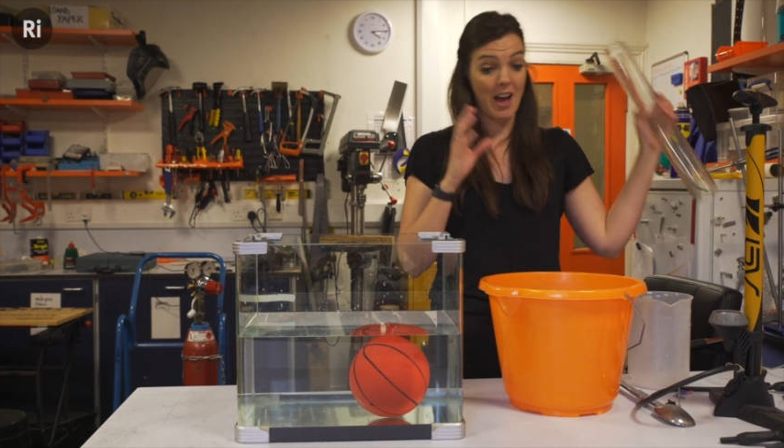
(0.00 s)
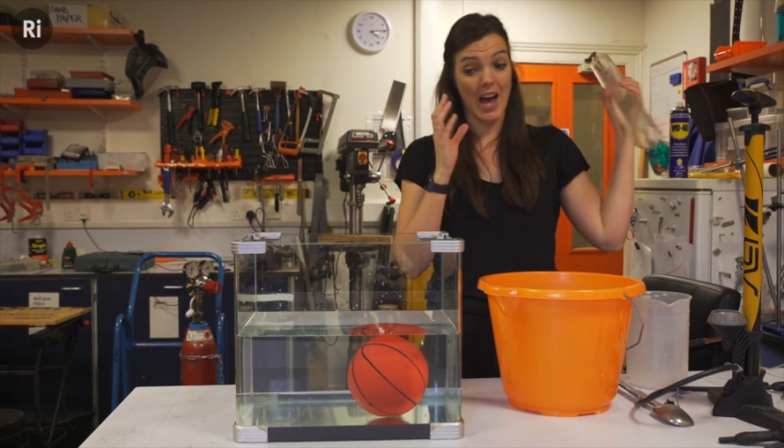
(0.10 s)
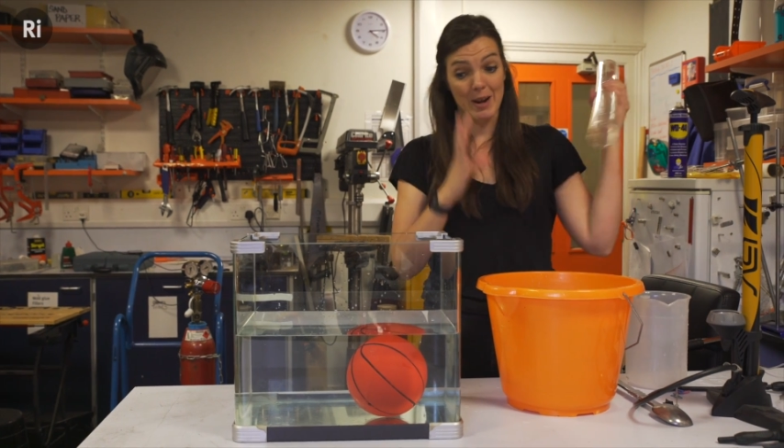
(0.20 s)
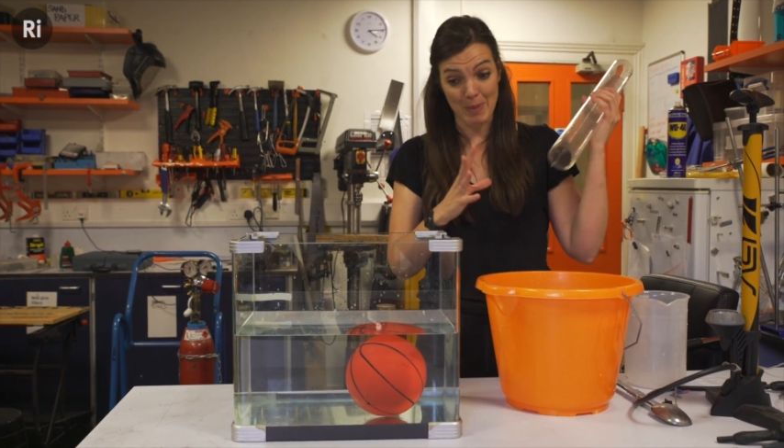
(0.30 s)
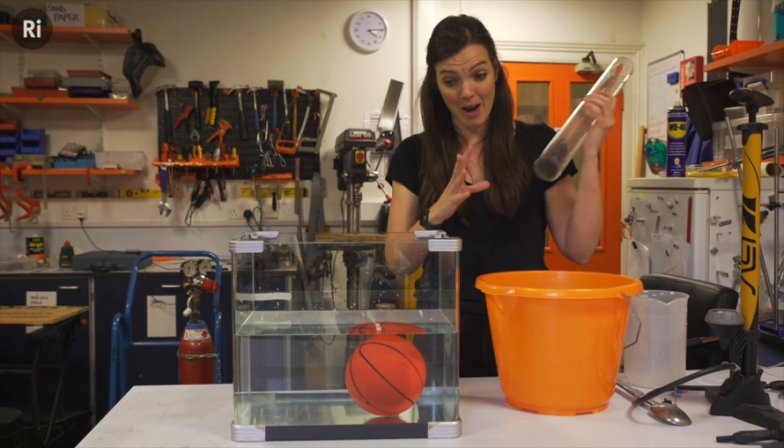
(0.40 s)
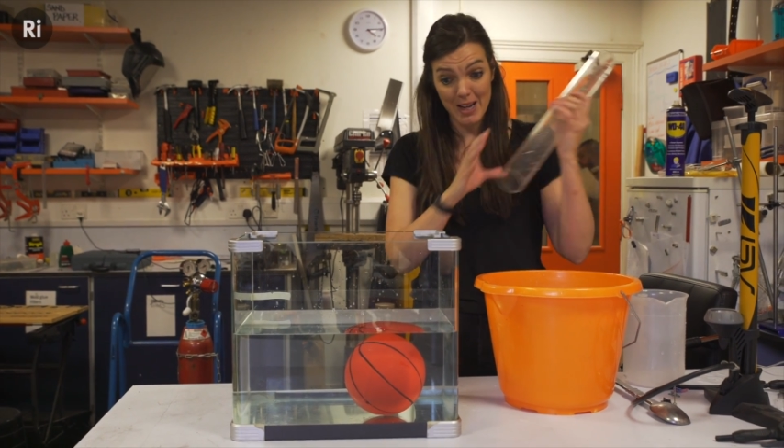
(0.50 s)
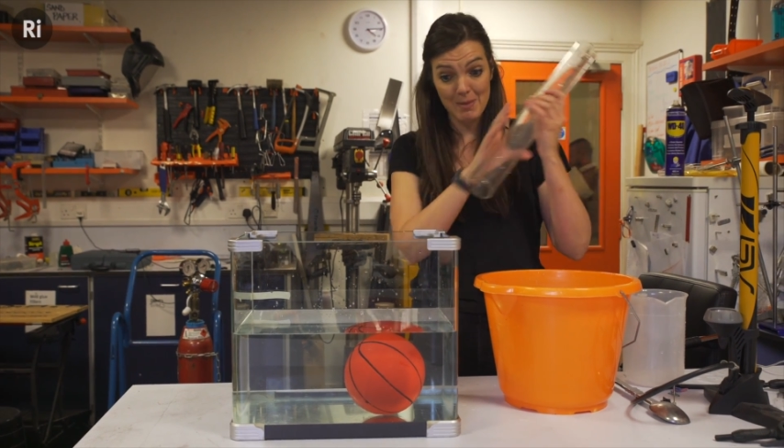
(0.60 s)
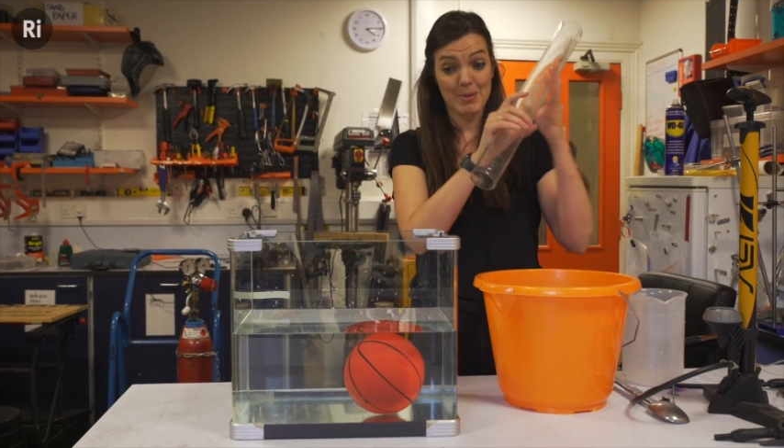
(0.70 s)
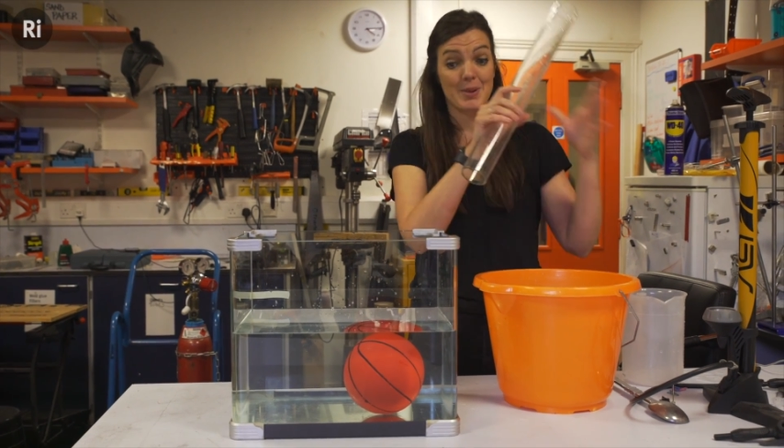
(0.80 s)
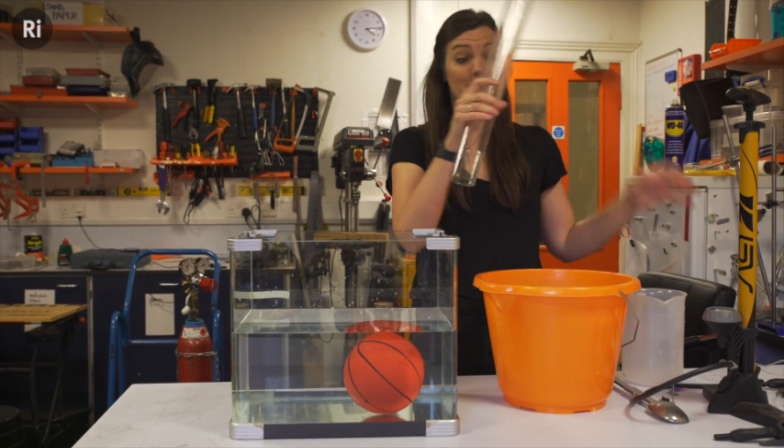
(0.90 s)
and a
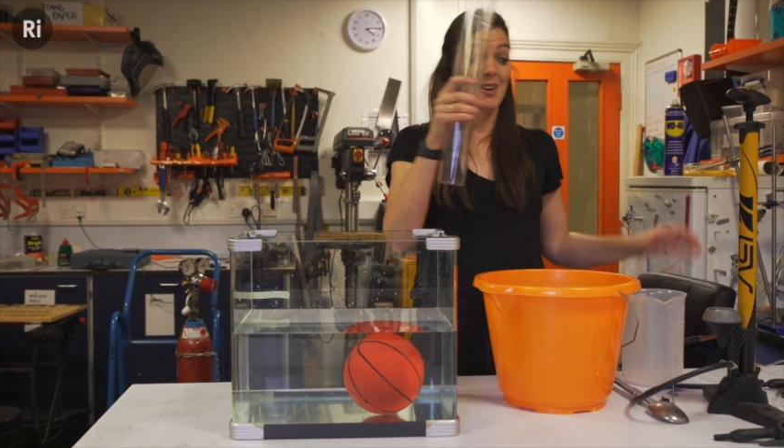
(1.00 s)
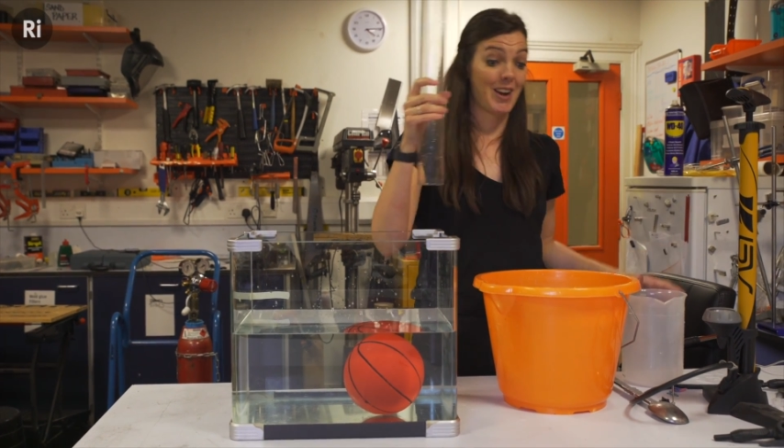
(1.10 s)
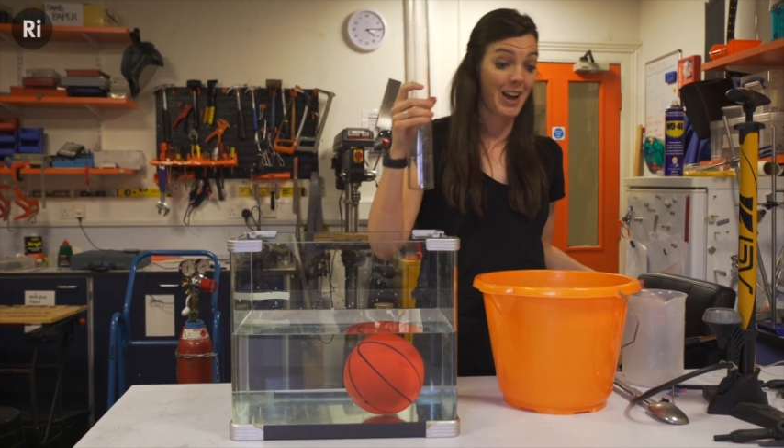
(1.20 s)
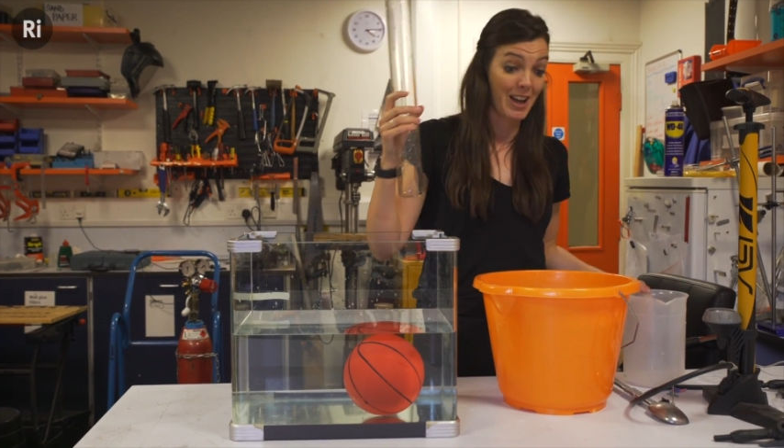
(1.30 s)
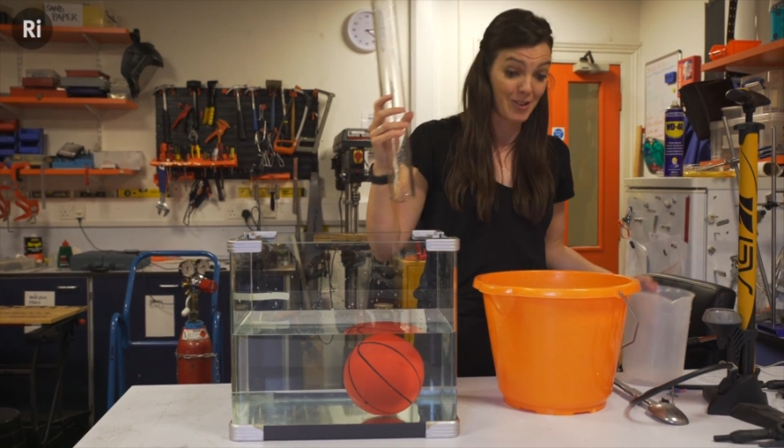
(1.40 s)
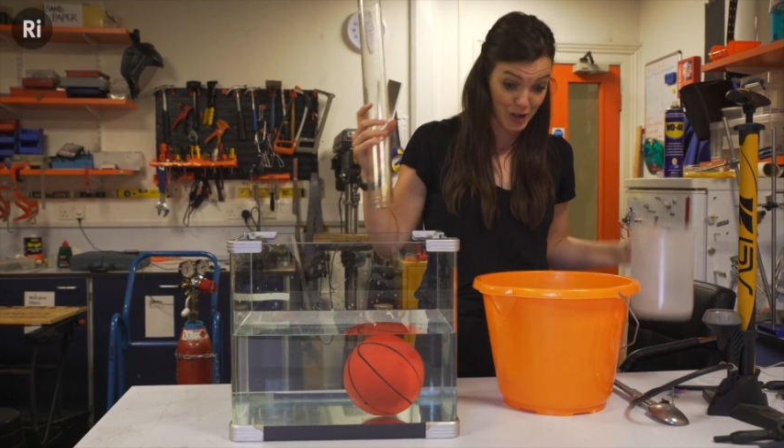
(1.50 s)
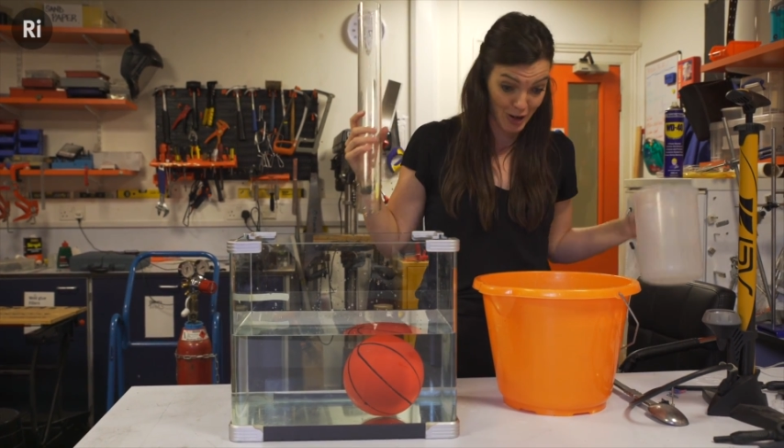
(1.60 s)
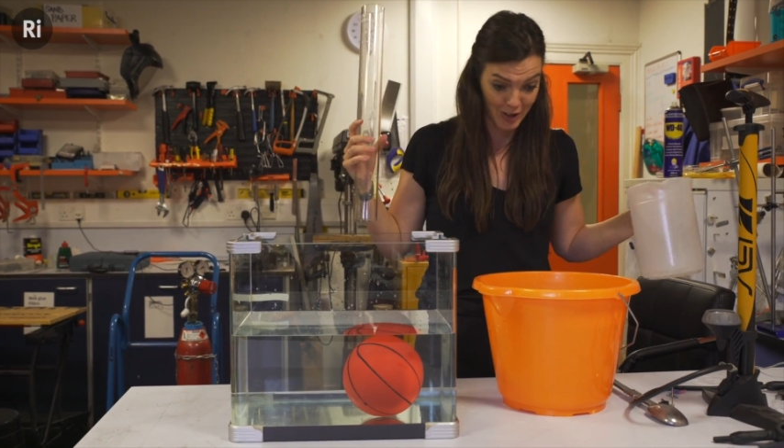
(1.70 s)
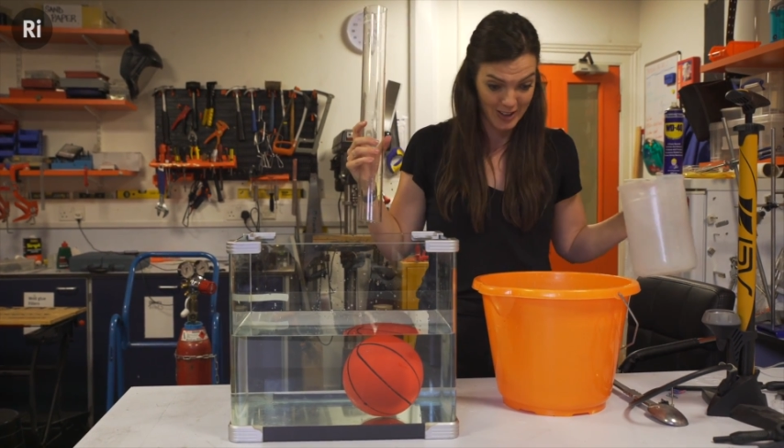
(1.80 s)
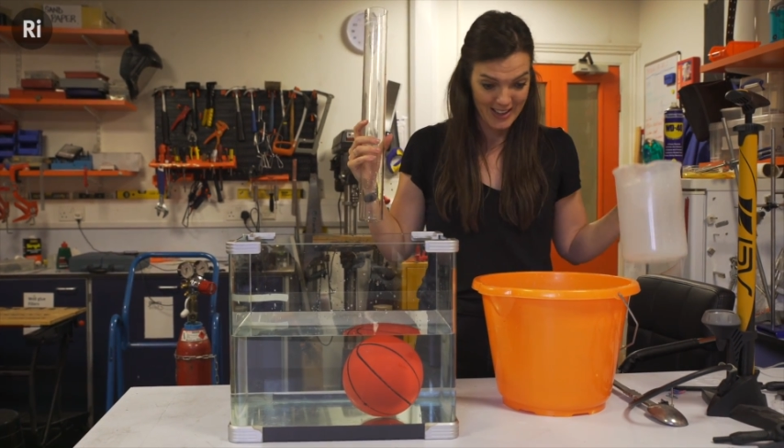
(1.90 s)
pipe and a
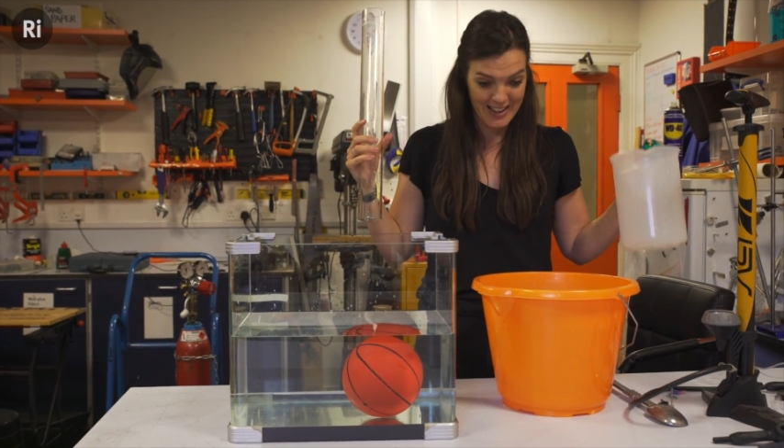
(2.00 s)
jug.